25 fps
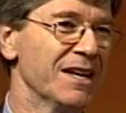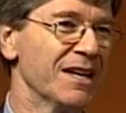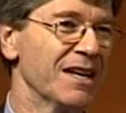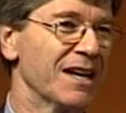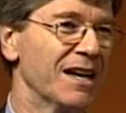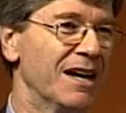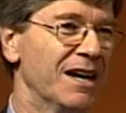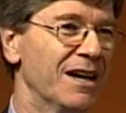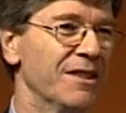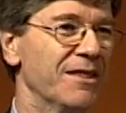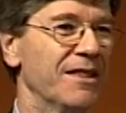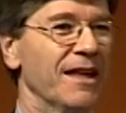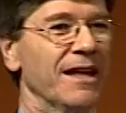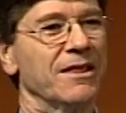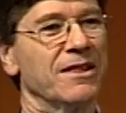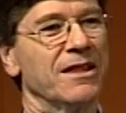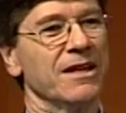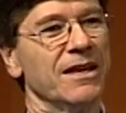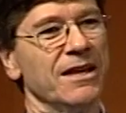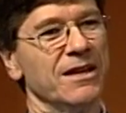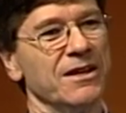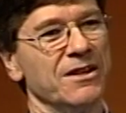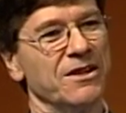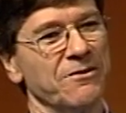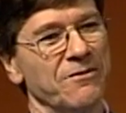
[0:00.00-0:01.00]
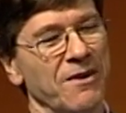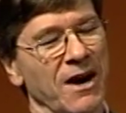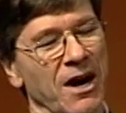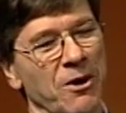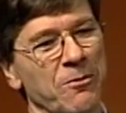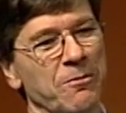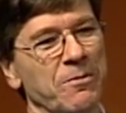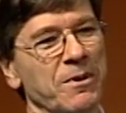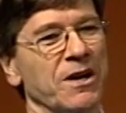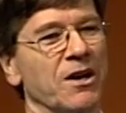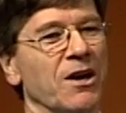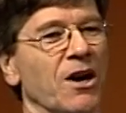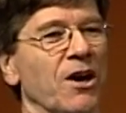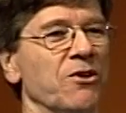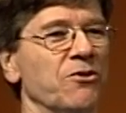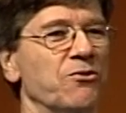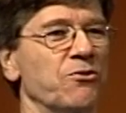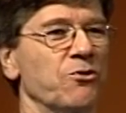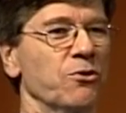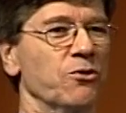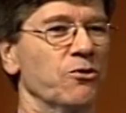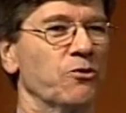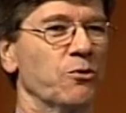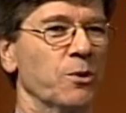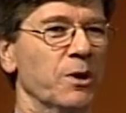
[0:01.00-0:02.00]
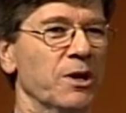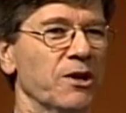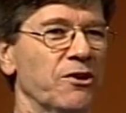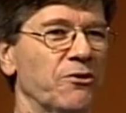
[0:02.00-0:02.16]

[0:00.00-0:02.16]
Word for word: uh, that the developing countries would